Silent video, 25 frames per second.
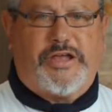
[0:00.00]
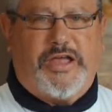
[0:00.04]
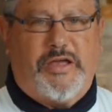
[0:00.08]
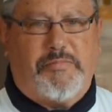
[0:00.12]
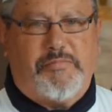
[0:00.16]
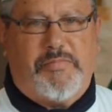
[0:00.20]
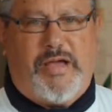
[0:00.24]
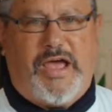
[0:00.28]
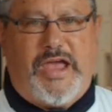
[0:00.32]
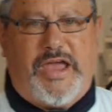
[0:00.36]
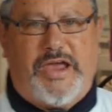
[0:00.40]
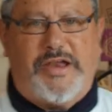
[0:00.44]
to
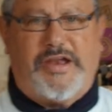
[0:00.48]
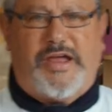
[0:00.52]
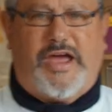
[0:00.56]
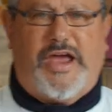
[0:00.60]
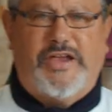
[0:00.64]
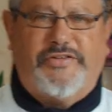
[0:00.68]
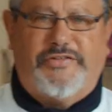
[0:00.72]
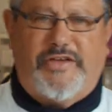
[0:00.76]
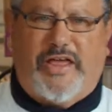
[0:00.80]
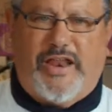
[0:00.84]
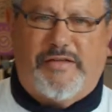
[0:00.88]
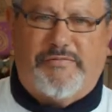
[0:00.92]
get
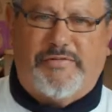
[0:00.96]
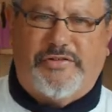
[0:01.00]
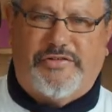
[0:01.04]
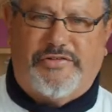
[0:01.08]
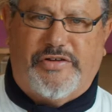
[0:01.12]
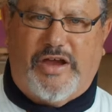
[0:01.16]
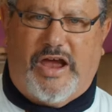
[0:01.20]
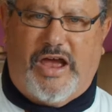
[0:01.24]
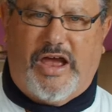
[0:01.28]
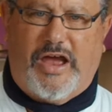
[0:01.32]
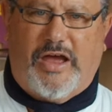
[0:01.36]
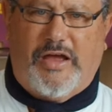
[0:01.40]
mayonnaise out of a
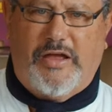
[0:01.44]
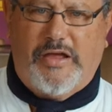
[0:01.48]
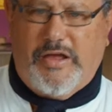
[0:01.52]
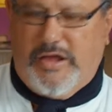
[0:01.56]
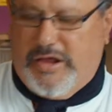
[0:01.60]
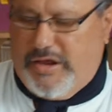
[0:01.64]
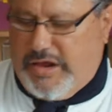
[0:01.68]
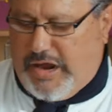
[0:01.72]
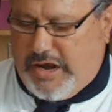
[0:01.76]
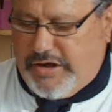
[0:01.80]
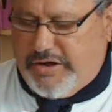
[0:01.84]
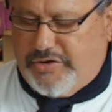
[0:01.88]
jar
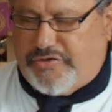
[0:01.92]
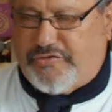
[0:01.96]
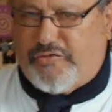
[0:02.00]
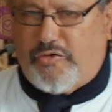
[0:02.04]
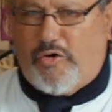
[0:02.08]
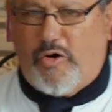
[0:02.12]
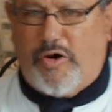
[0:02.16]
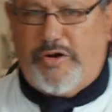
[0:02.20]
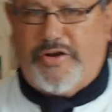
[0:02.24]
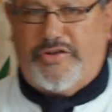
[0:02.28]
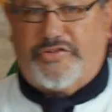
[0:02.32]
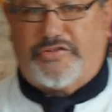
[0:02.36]
and you're
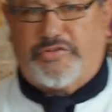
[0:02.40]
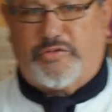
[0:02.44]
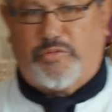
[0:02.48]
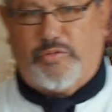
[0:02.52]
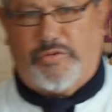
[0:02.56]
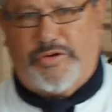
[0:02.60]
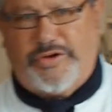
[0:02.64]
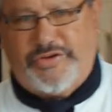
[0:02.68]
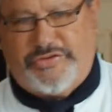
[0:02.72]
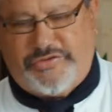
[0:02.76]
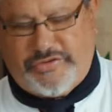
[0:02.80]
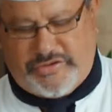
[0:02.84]
trying to
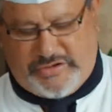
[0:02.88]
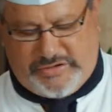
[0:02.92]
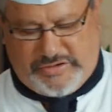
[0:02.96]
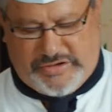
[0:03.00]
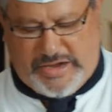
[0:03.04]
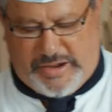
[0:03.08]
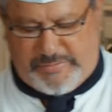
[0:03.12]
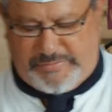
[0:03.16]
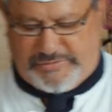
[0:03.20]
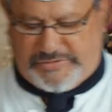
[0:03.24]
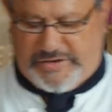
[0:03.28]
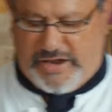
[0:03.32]
squeeze it
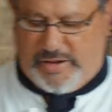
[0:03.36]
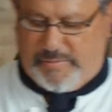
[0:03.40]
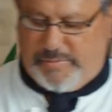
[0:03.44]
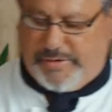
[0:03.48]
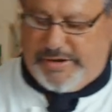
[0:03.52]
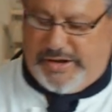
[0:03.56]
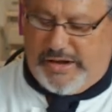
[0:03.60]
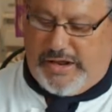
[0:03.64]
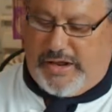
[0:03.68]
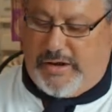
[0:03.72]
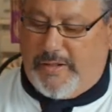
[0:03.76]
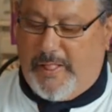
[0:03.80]
and none
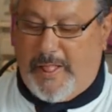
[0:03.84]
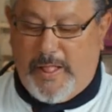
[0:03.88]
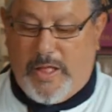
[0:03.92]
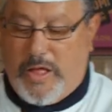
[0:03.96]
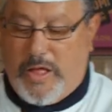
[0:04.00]
coming out.